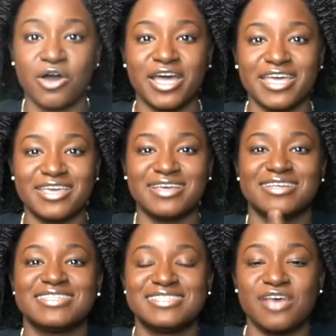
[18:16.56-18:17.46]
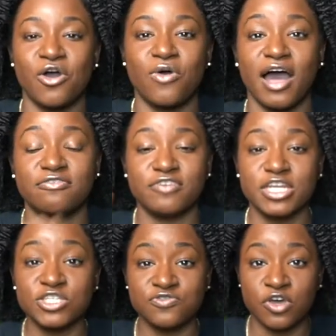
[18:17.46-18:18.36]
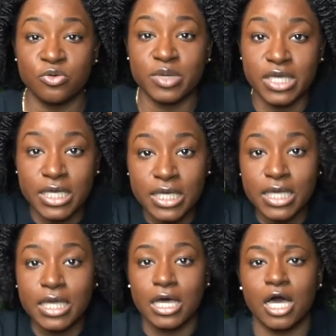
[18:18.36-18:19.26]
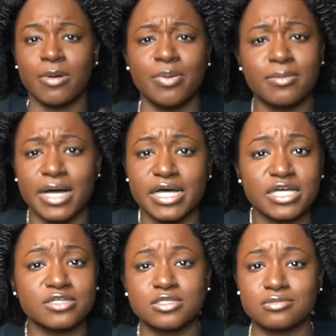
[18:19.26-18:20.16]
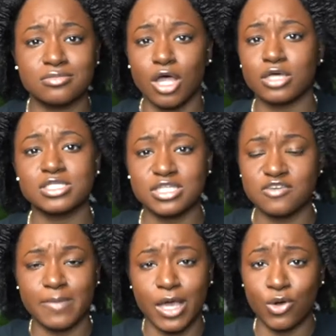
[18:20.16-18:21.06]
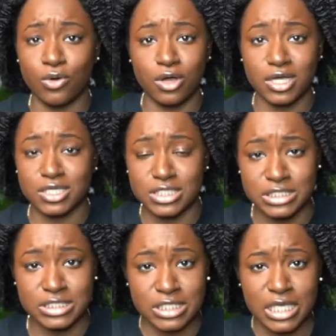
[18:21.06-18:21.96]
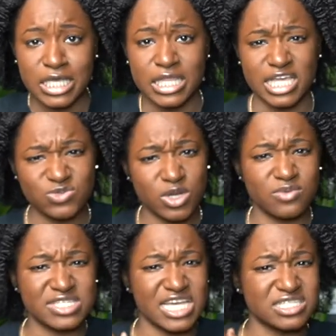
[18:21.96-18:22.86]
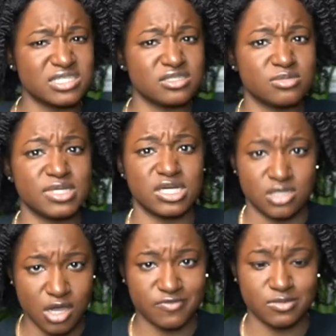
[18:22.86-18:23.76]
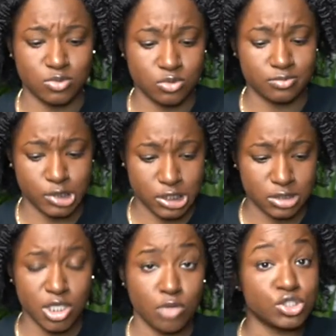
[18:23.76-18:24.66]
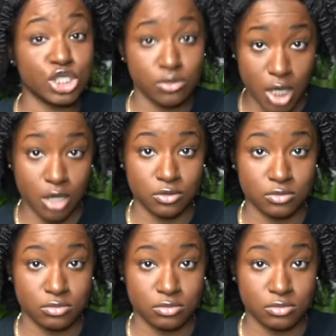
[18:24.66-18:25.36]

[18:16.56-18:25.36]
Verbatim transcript: Okay, so I finished filming. Um, I put my long sleeve back on because that's what i was actually a little bit uncomfortable, but it was cute though.